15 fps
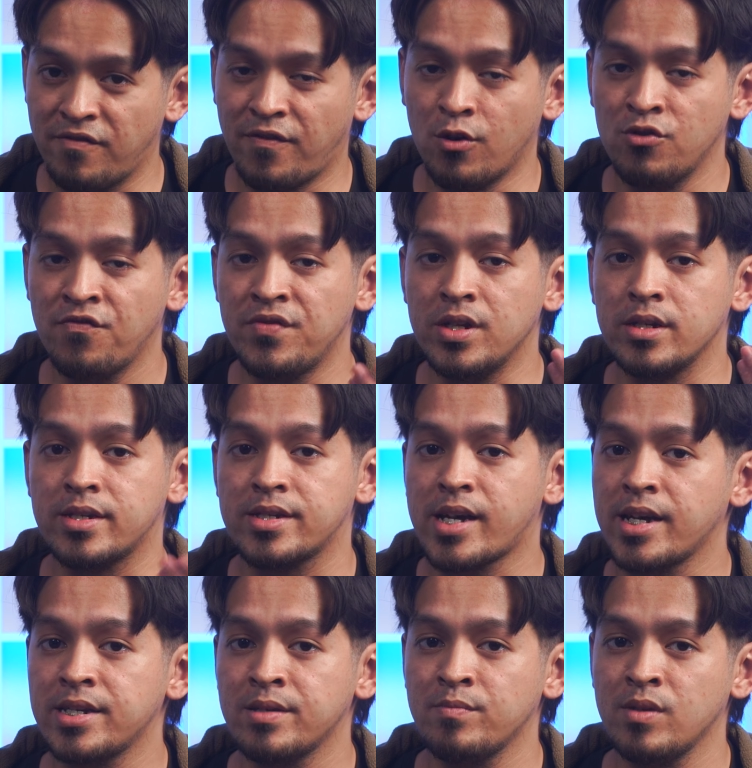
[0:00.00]
phone feels
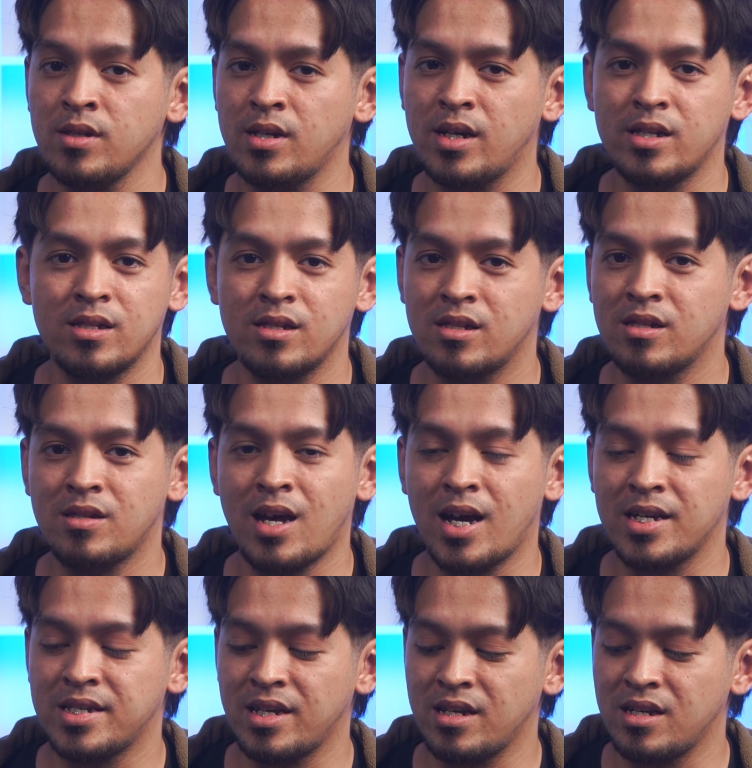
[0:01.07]
sizable and
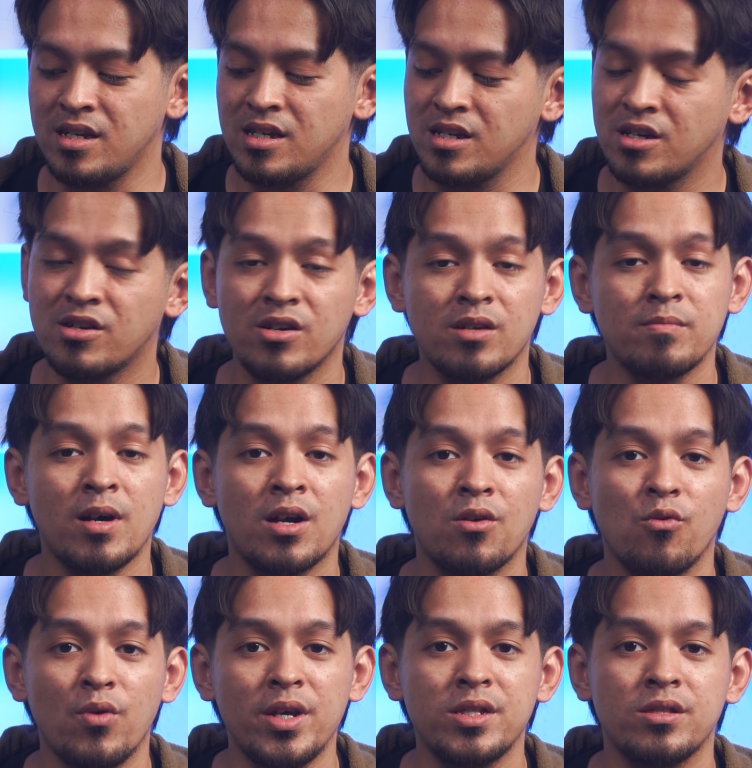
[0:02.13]
has a good amount of
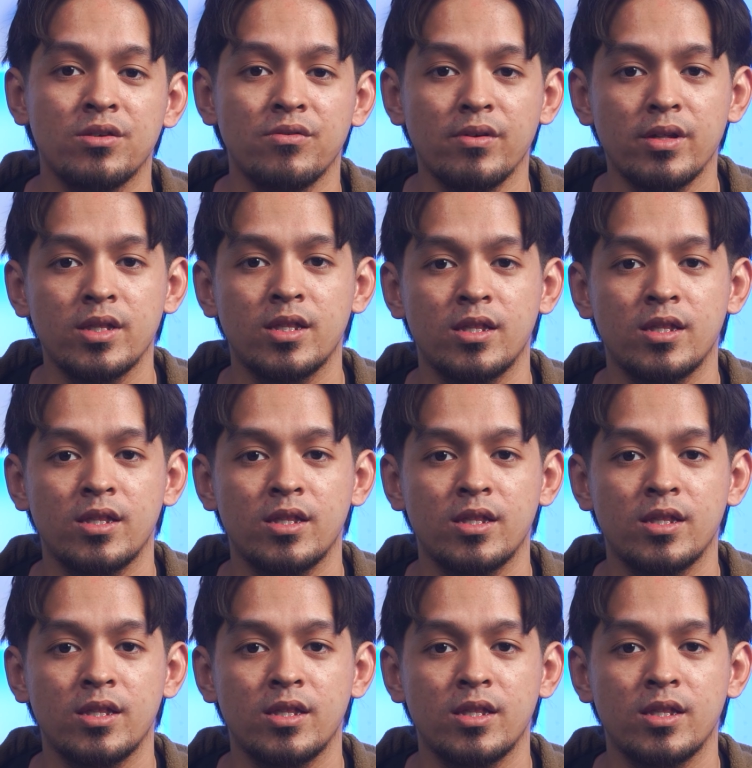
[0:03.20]
weight to it.